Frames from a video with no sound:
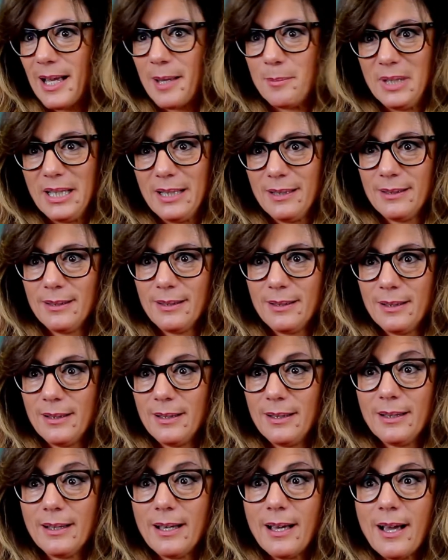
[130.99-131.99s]
I mean,
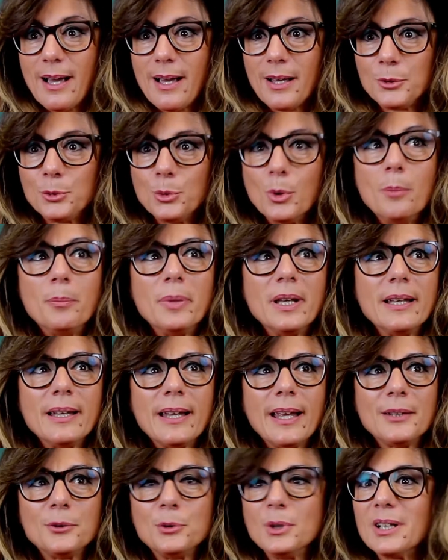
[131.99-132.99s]
uh, to open it,